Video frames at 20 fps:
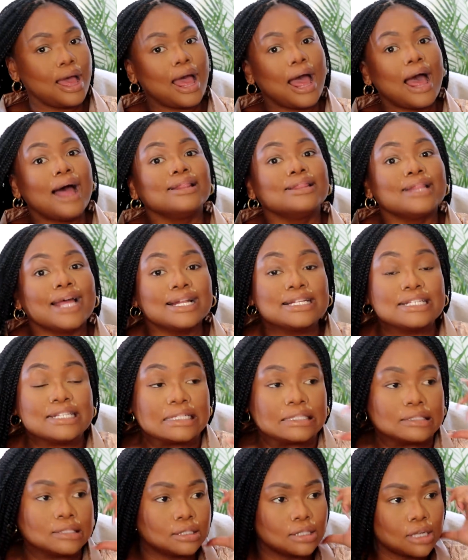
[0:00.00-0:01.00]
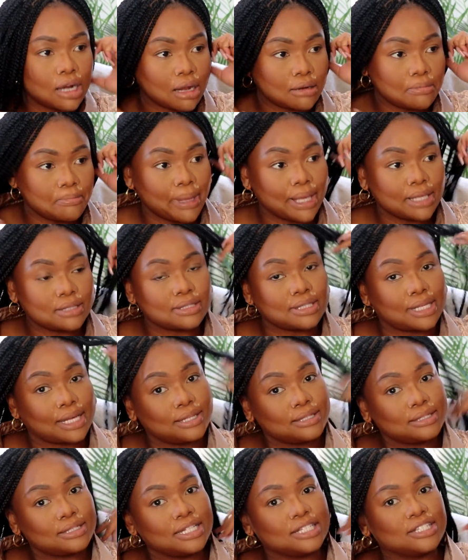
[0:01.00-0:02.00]
and that just did not make
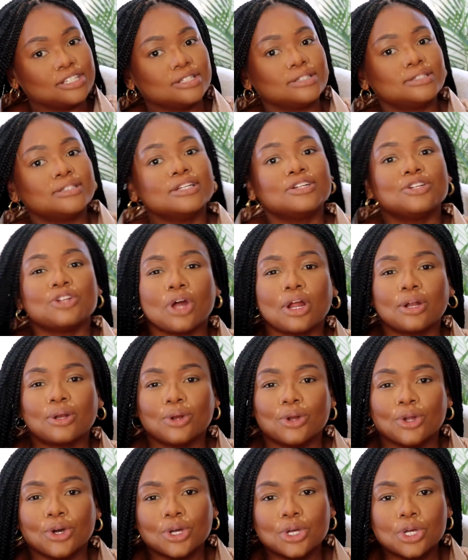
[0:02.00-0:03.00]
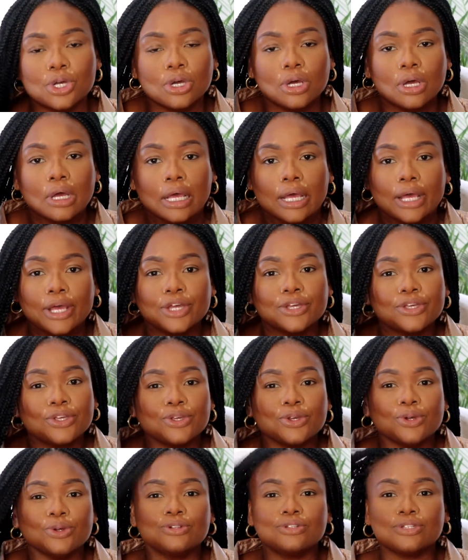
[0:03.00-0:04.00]
sense. It just did not look
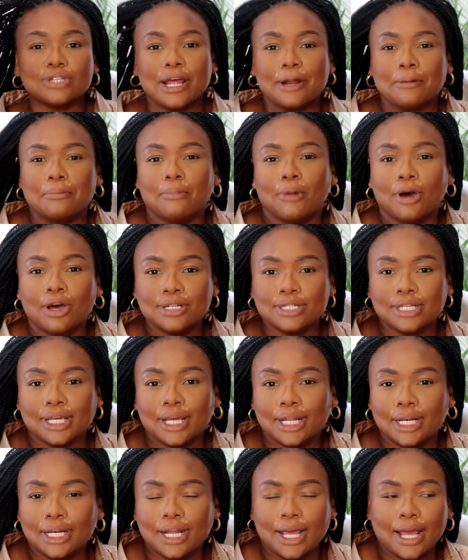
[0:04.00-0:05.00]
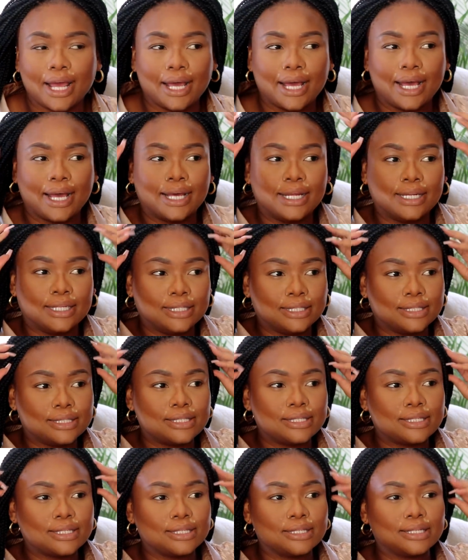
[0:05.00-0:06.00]
cute and modern and
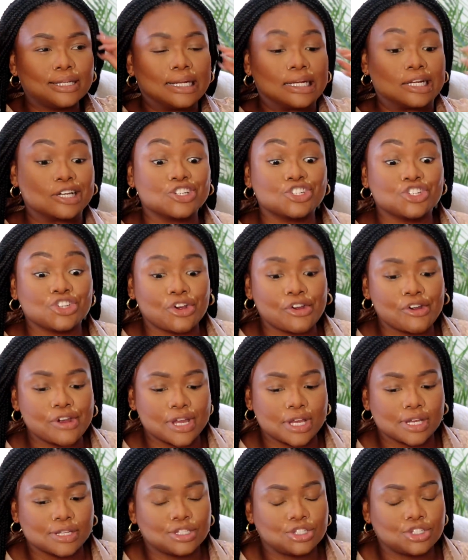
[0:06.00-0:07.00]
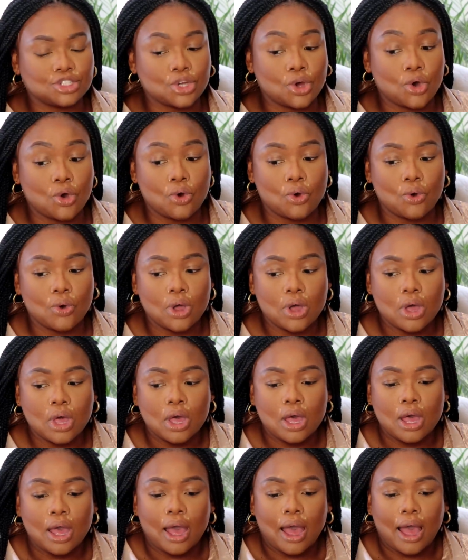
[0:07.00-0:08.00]
luxurious. So
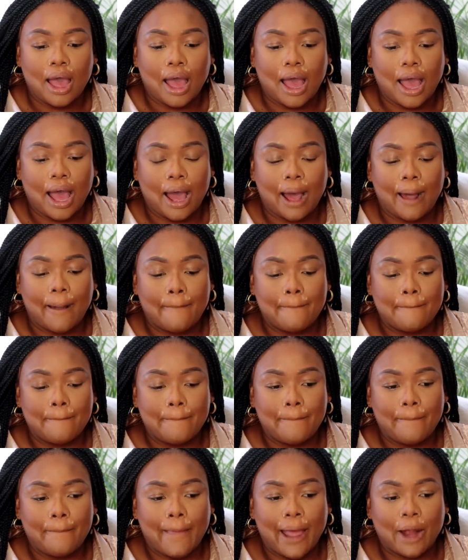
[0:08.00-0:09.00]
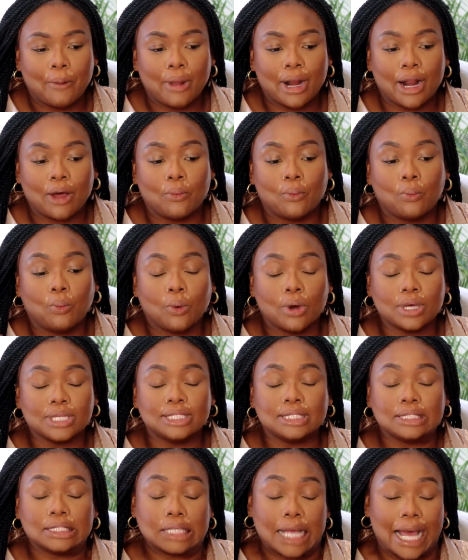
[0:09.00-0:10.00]
and what I
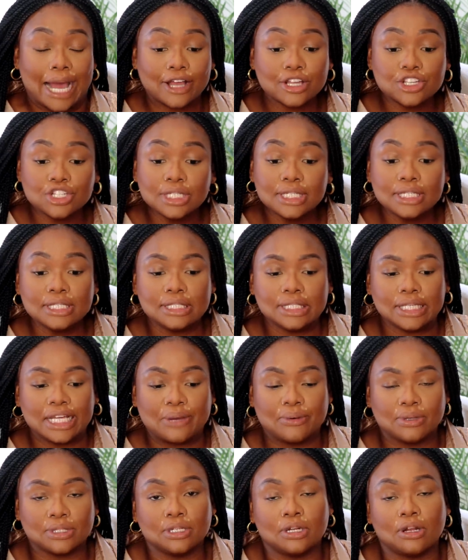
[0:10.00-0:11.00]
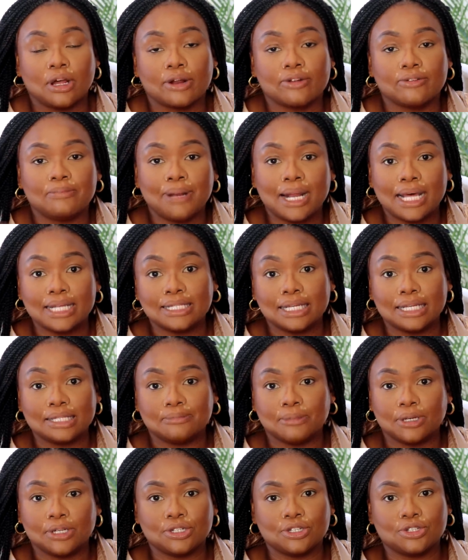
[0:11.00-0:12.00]
was actually seeing was a lot of plus size
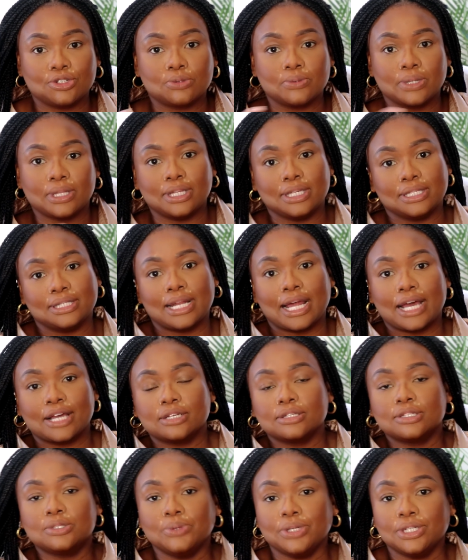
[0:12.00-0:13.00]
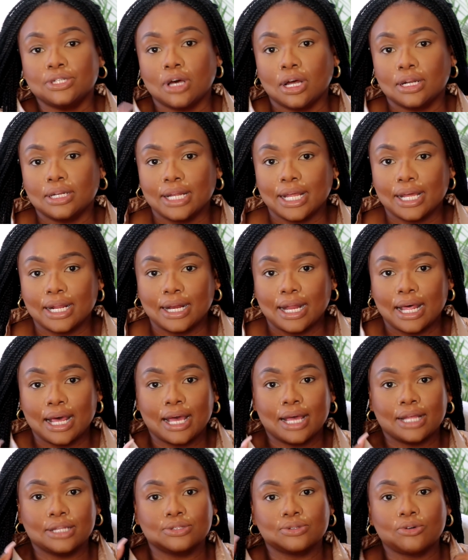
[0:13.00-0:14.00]
models with these like sweetheart
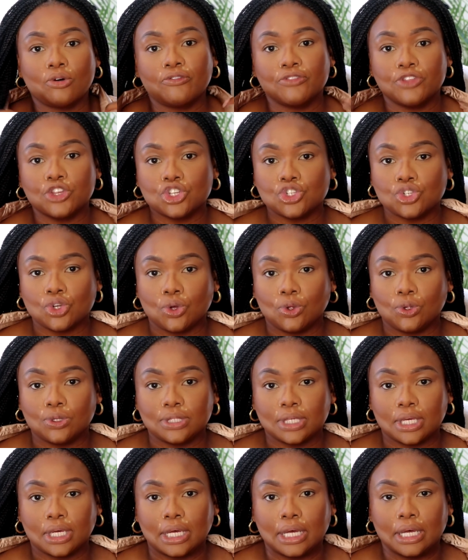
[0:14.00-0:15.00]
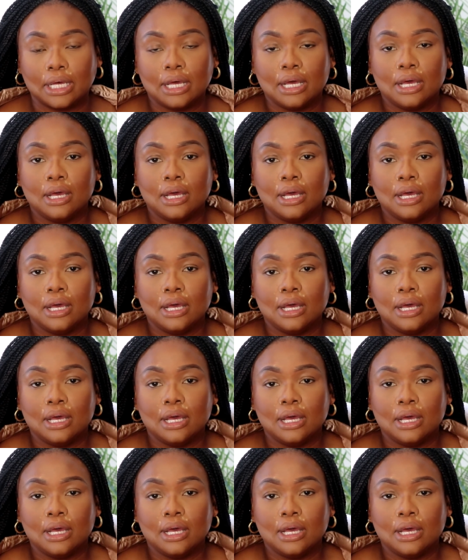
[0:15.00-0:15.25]
necklines, off the shoulder